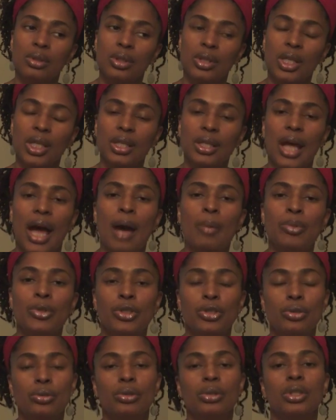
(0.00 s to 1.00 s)
get the
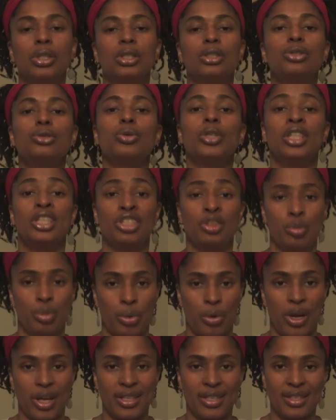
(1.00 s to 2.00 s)
opportunity to
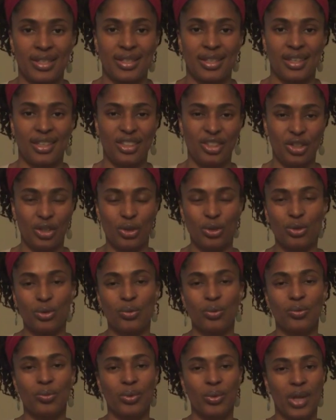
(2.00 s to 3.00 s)
express. You
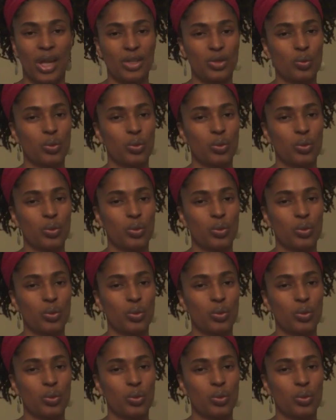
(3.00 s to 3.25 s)
know, as